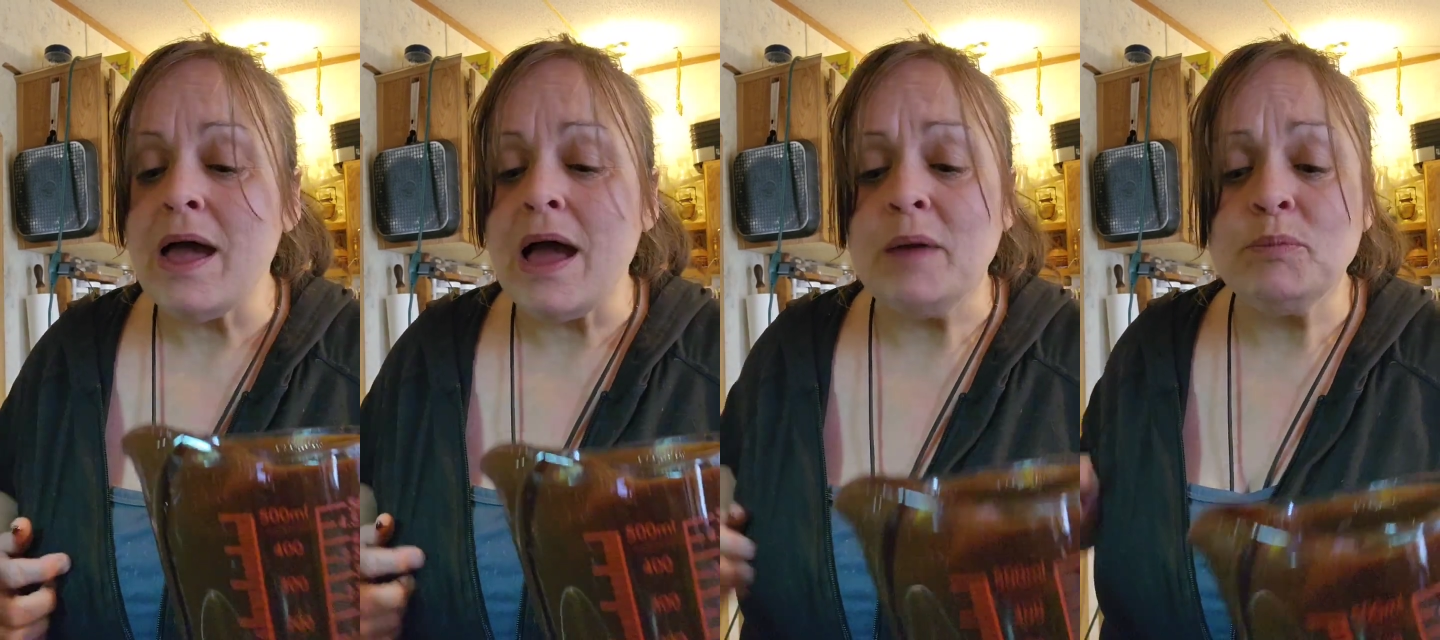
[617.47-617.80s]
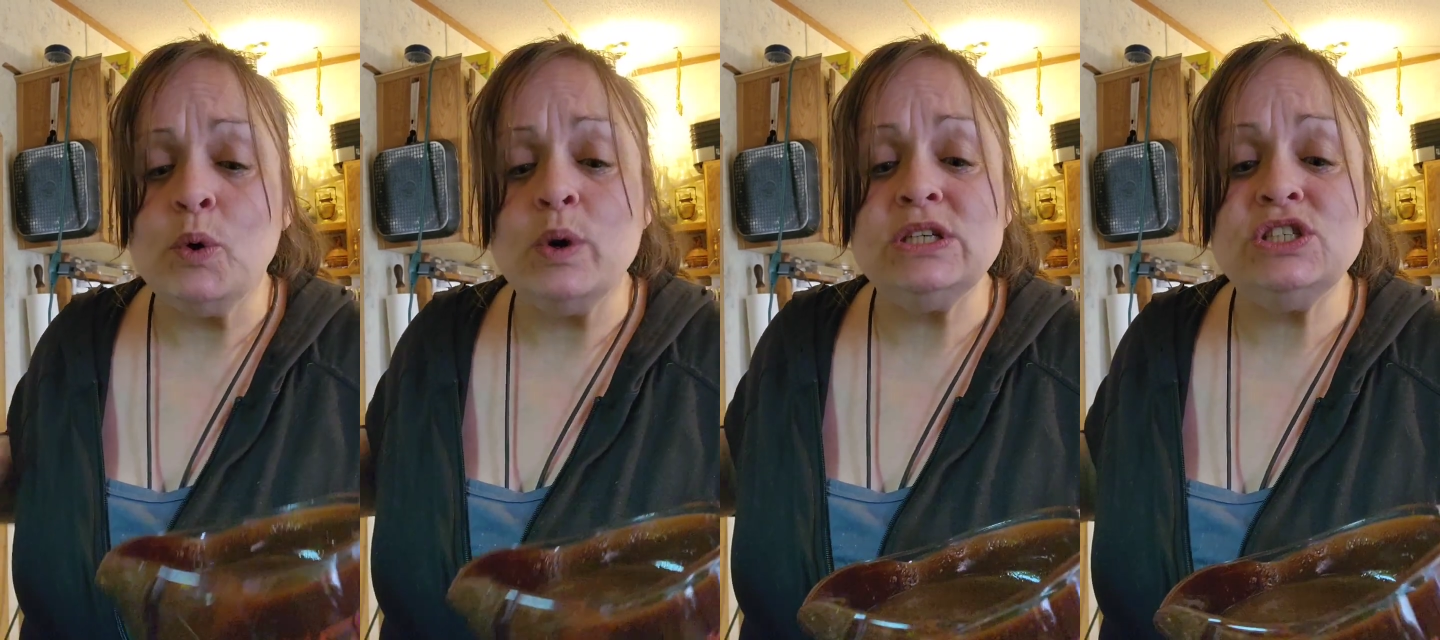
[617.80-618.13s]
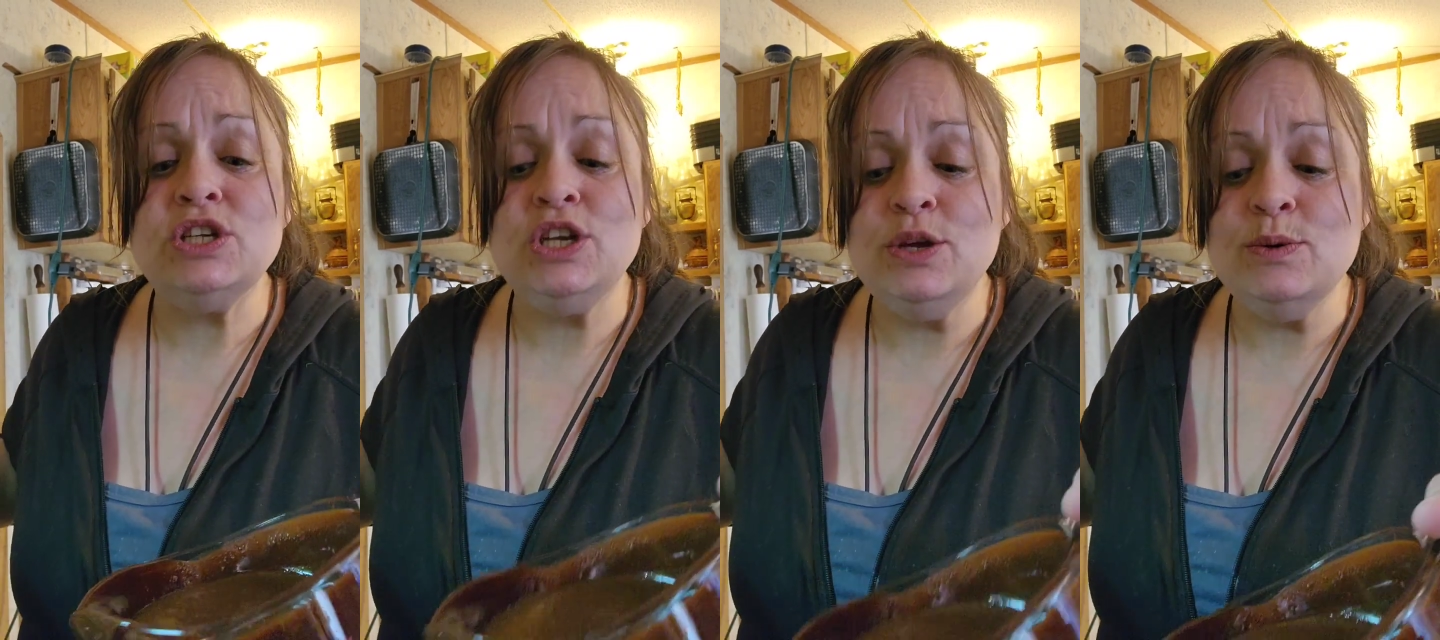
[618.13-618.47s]
I'm going
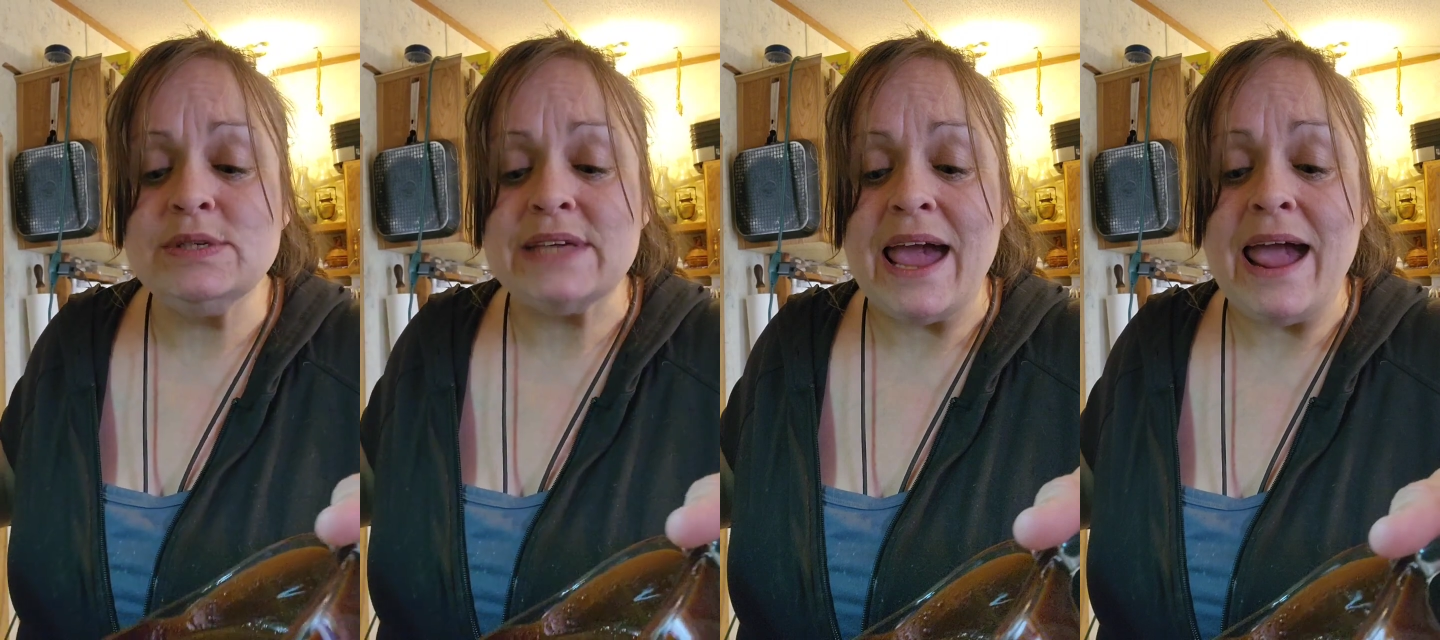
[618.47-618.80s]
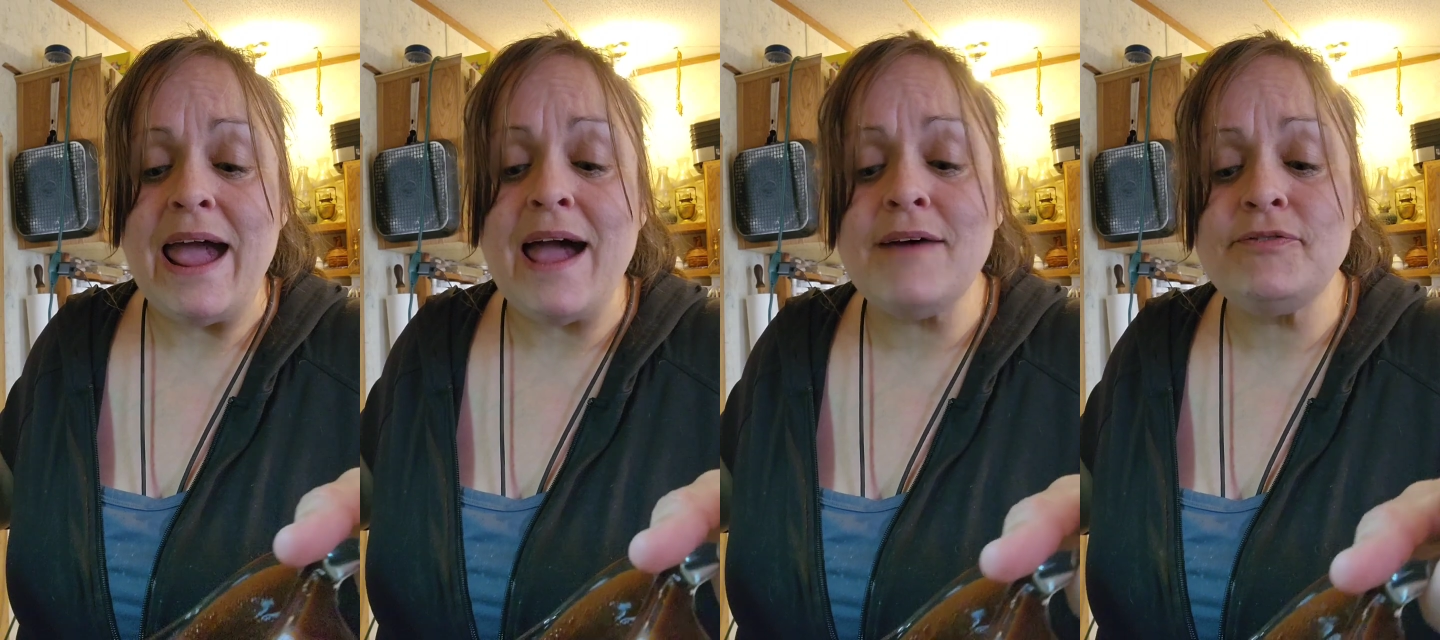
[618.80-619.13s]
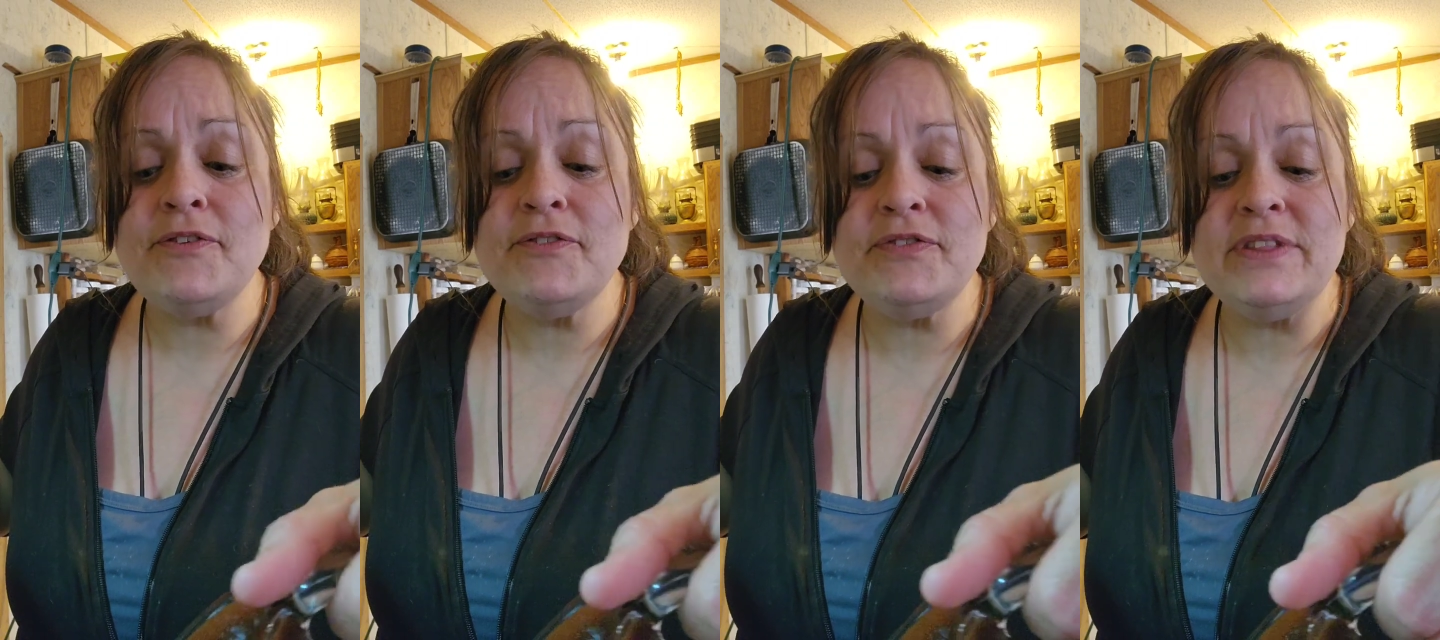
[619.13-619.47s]
to use
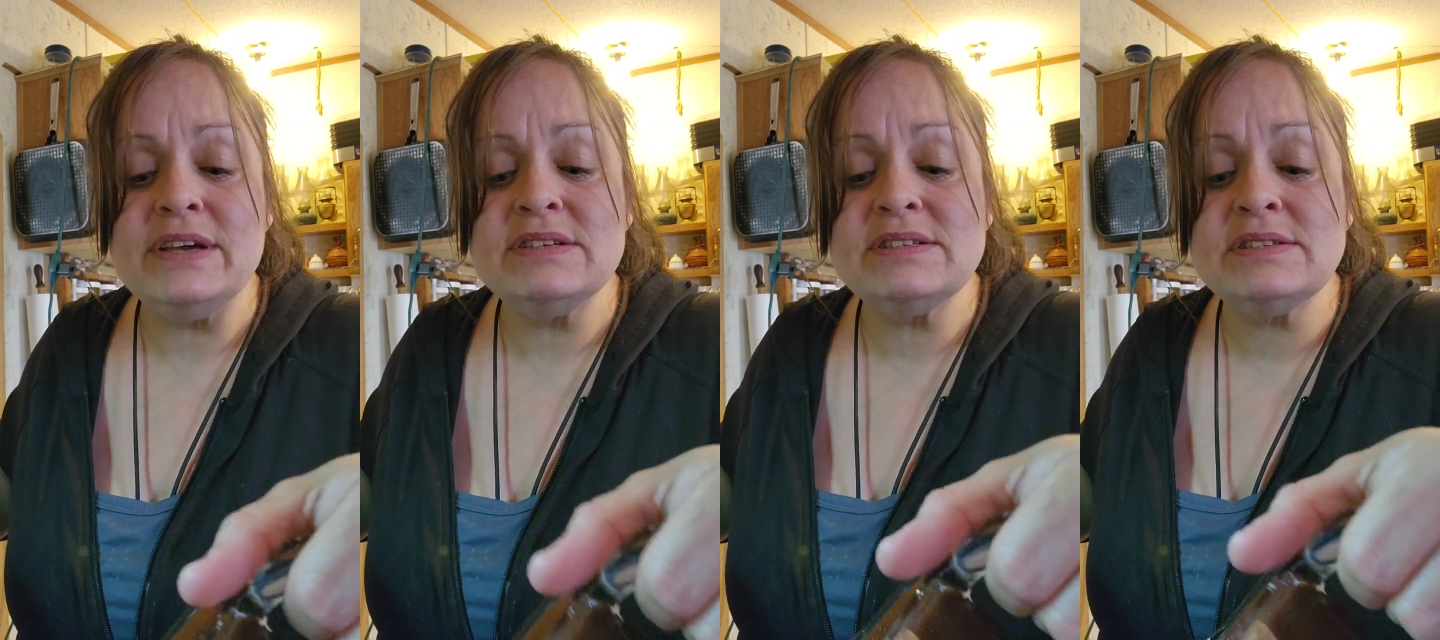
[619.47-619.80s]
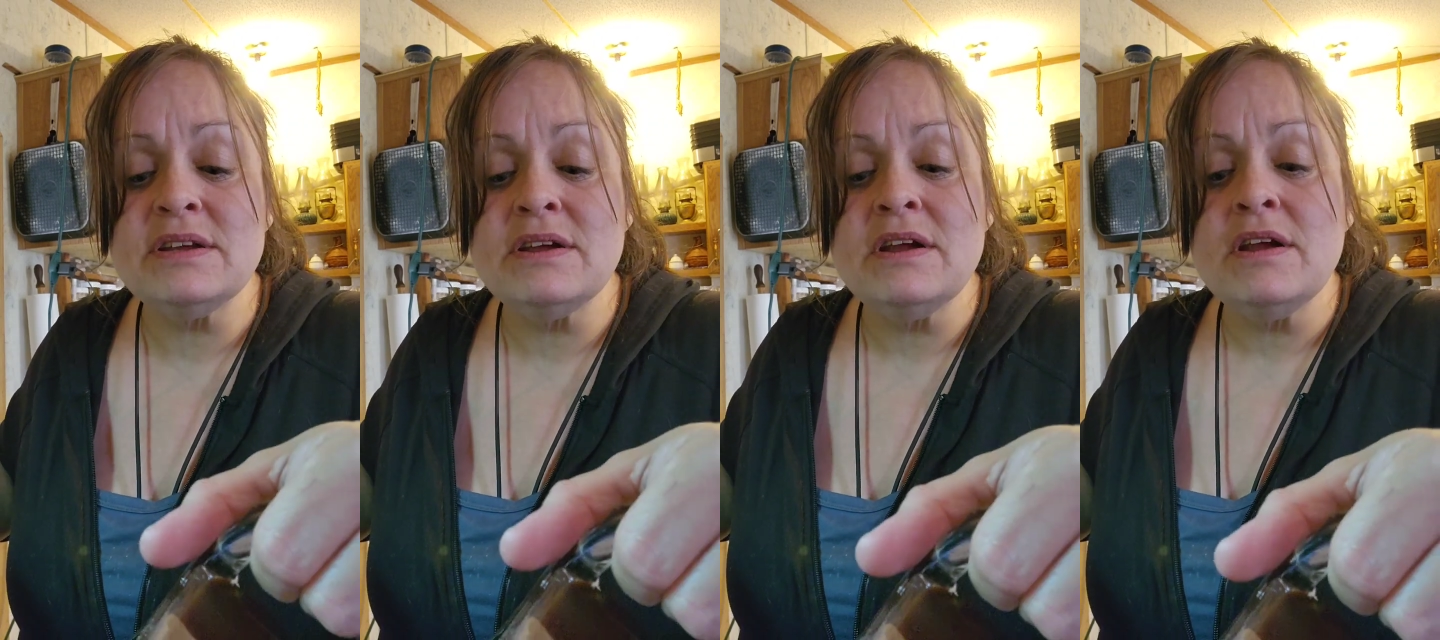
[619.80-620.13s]
half of this